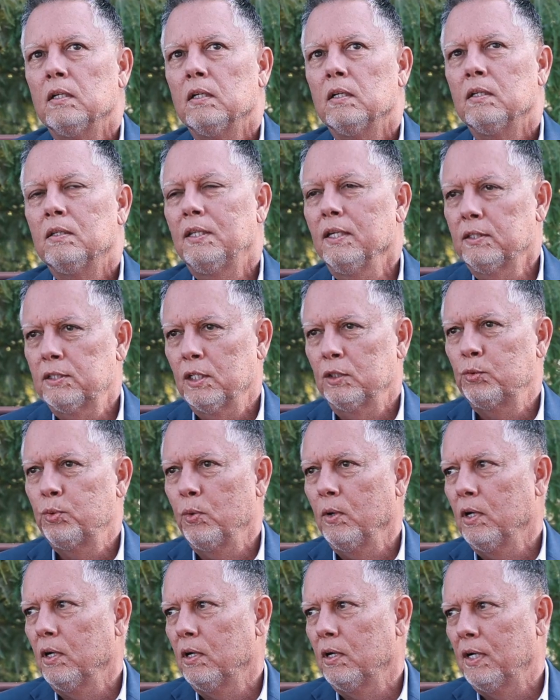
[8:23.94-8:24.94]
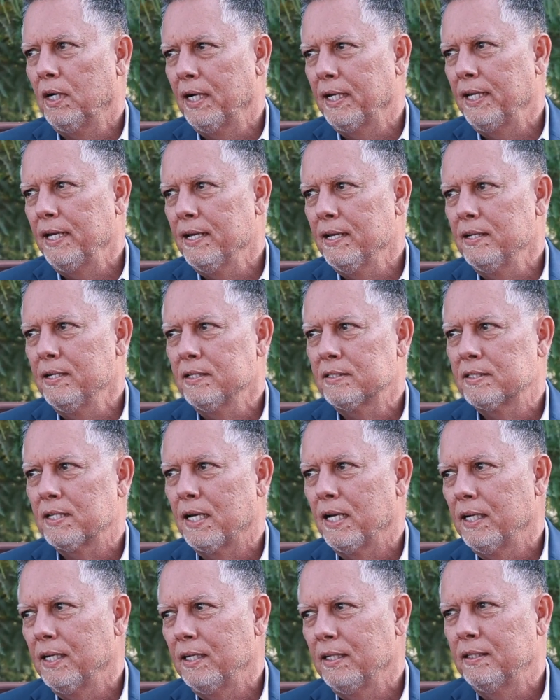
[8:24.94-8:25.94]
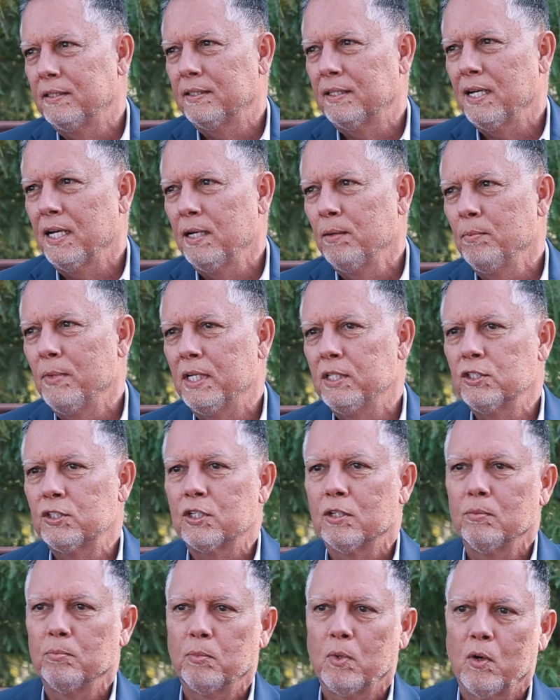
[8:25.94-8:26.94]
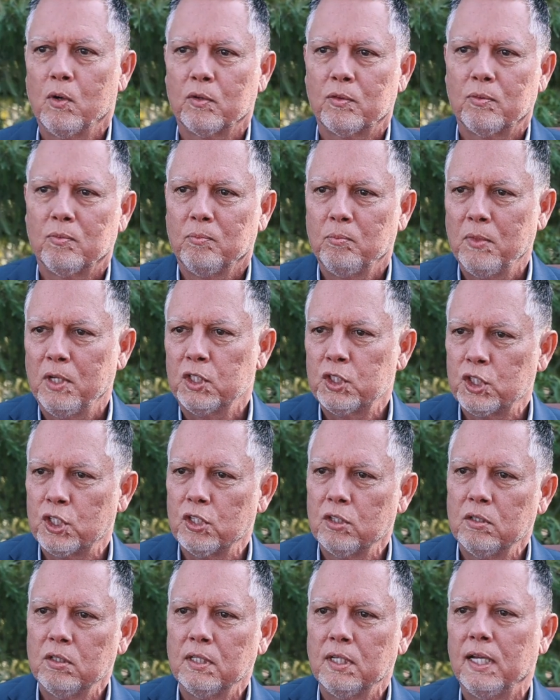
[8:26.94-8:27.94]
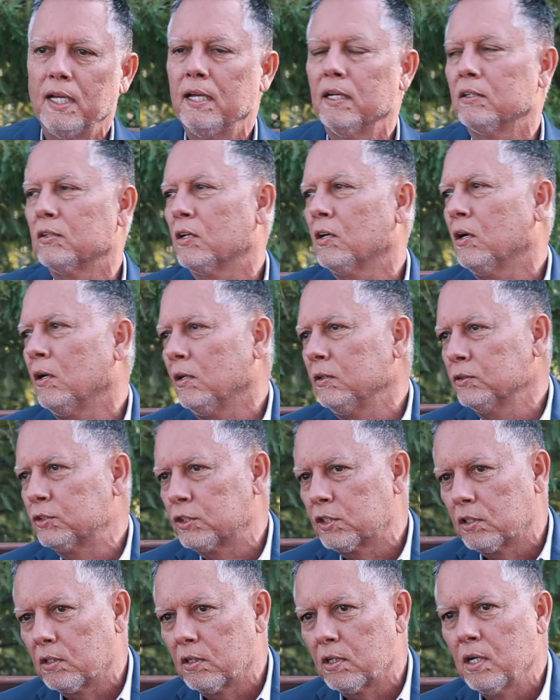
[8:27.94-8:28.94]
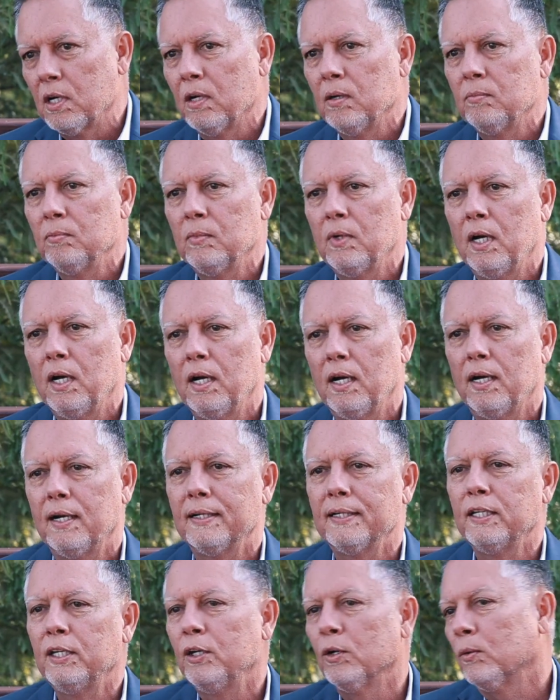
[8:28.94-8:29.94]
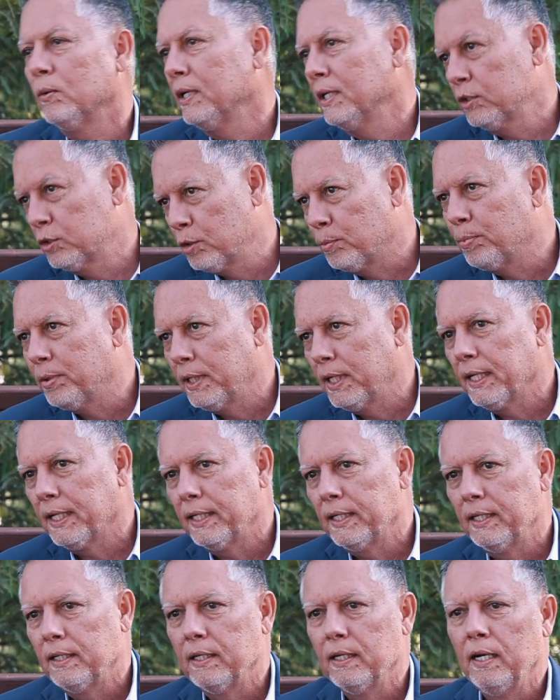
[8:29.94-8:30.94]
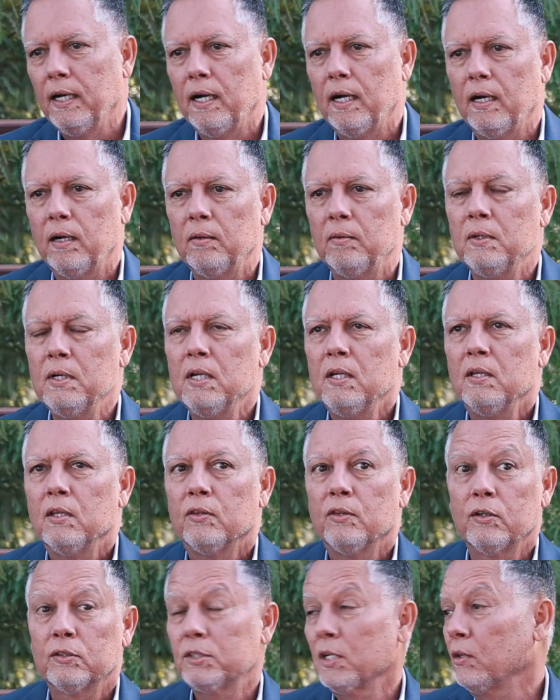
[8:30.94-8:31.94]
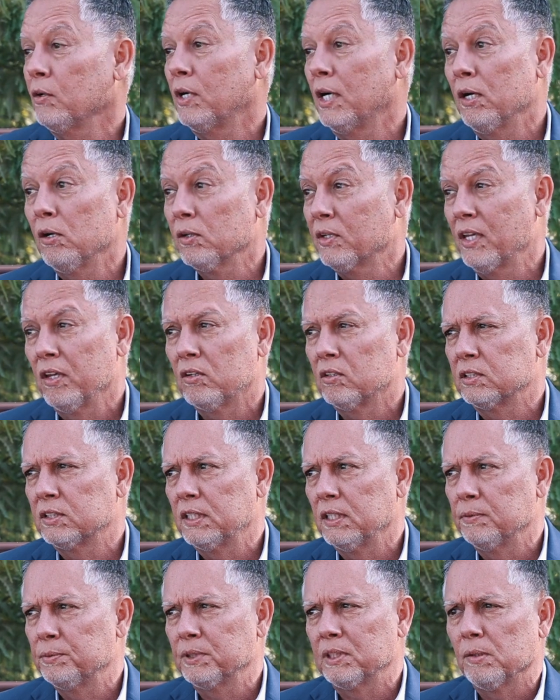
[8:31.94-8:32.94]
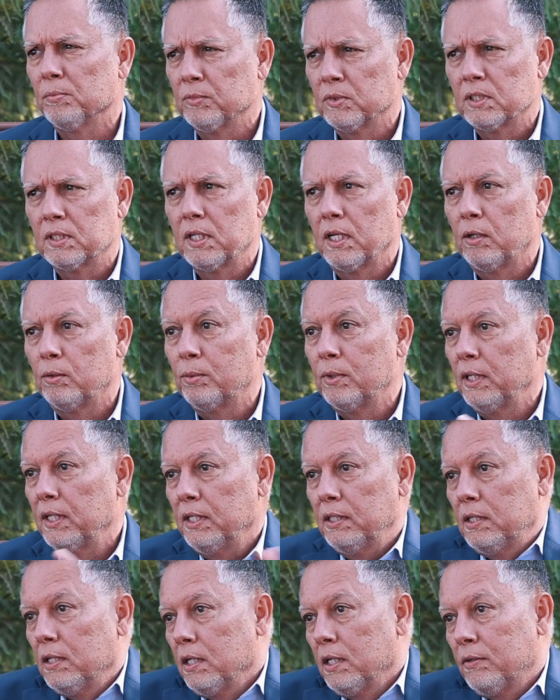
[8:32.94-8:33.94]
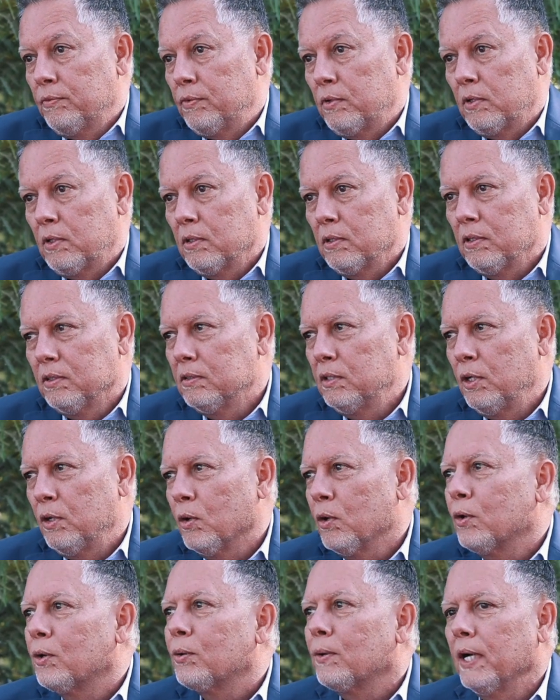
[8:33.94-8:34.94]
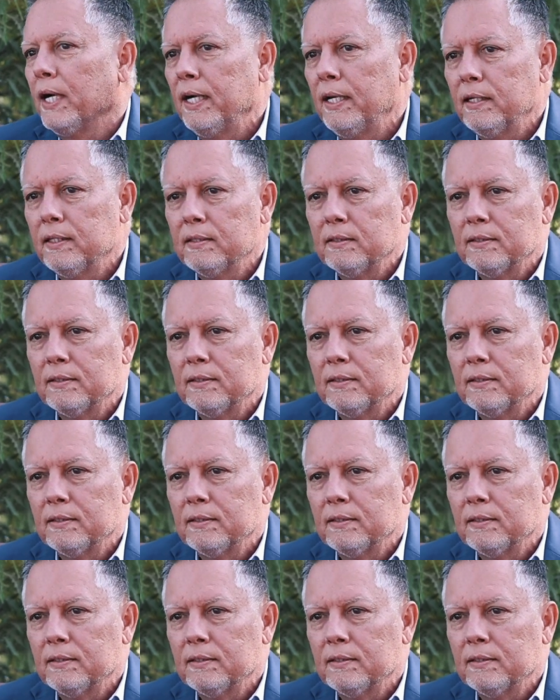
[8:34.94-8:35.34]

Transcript: This is where, again, as I kind of mentioned, both mission and culture come, into play. There's other healthcare systems that really deliver, great